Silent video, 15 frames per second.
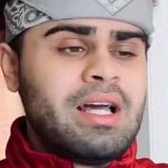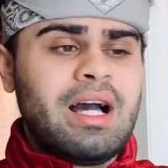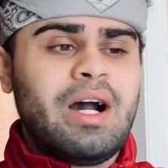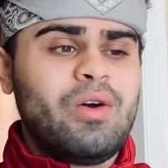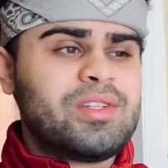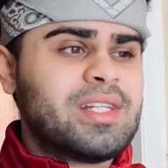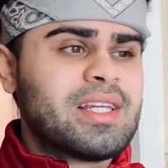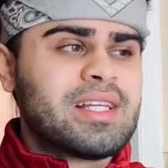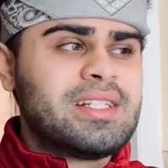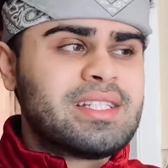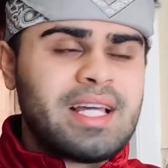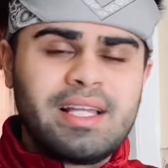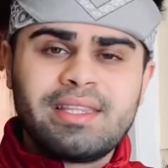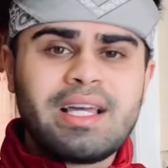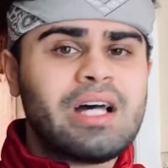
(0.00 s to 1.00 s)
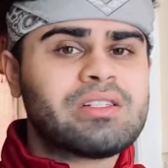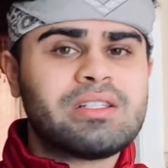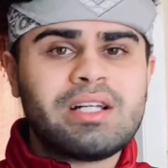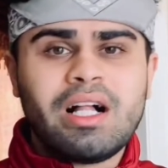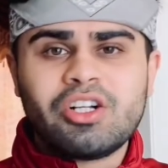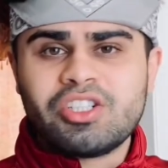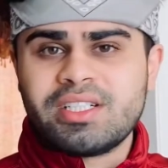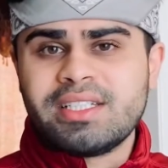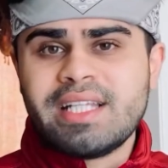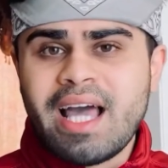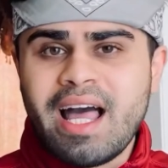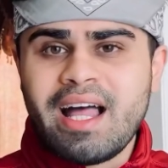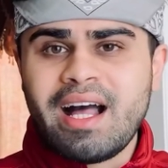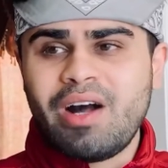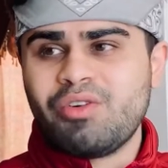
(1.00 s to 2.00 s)
I was like in $10,000
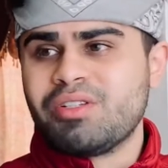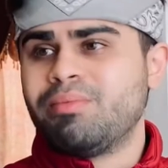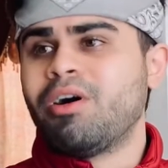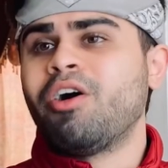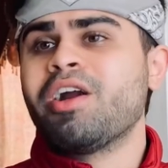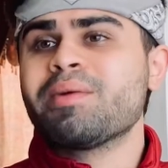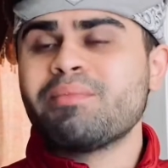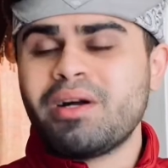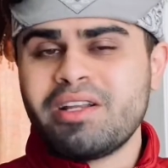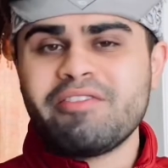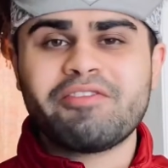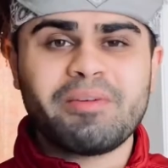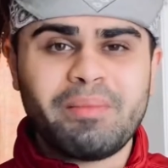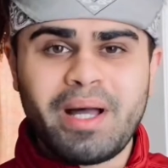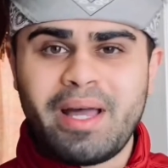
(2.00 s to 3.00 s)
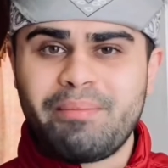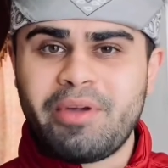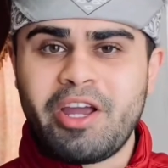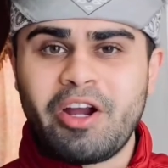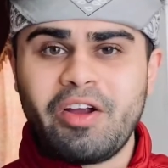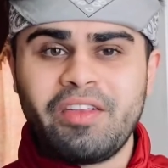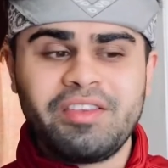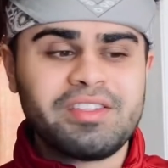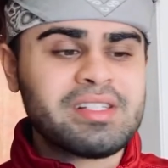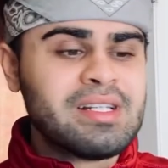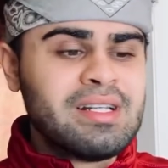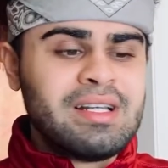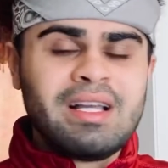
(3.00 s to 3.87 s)
debt. I was borrowing money from my parents.